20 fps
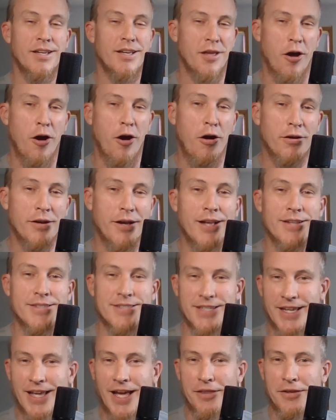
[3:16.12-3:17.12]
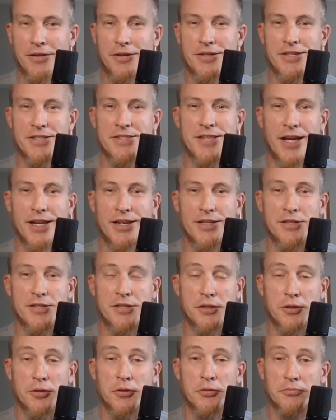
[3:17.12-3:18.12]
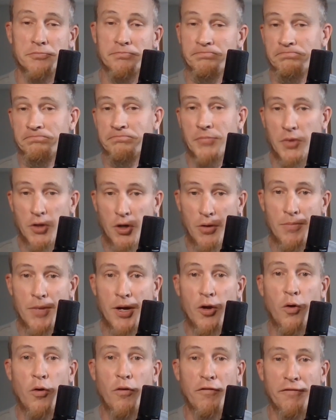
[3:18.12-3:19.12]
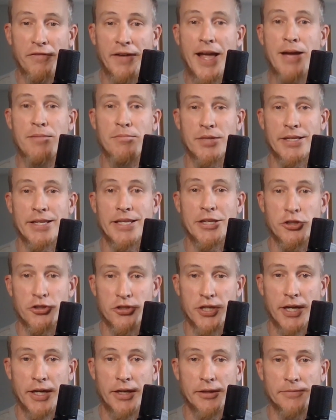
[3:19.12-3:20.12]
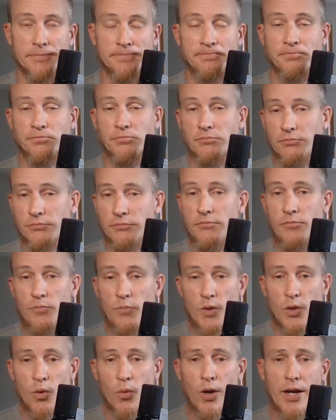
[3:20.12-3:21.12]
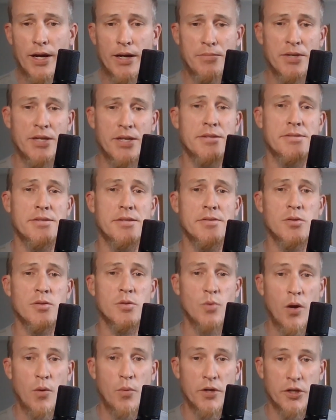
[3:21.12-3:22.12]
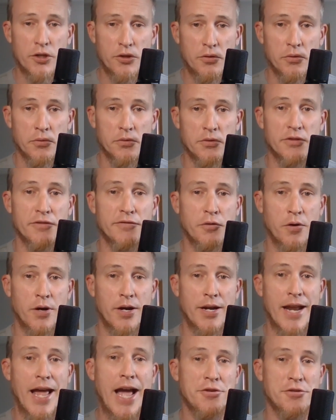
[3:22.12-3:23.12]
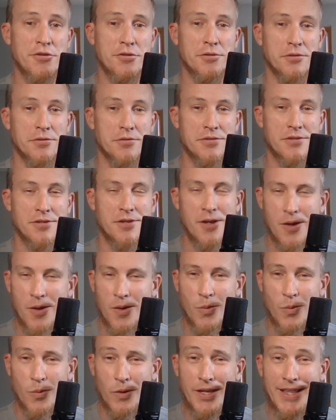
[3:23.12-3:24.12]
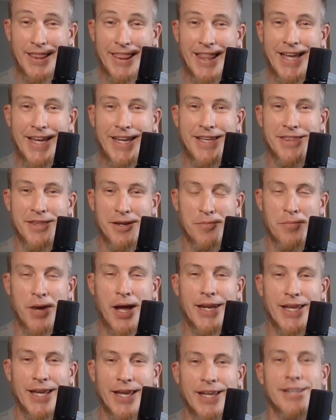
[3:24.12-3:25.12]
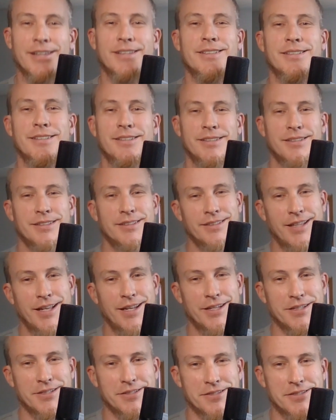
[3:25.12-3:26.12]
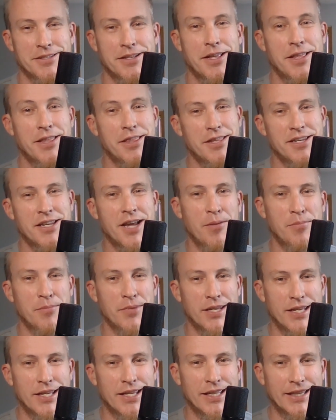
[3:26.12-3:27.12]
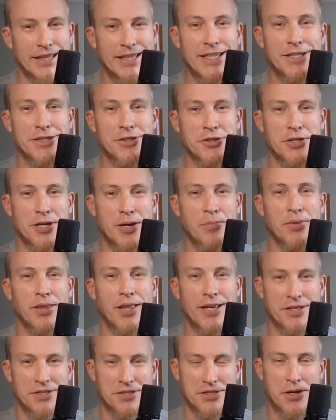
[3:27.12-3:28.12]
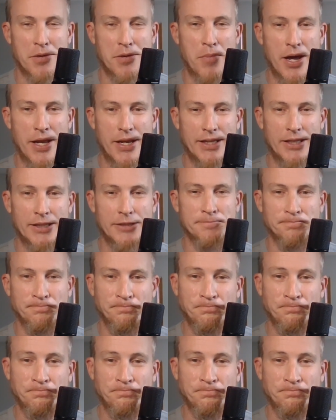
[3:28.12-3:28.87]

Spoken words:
all got together and decided to throw my whole family in jail. Why? Because this is what we do to foreign nationals. We like their money. That is, the Dominica leadership likes their money.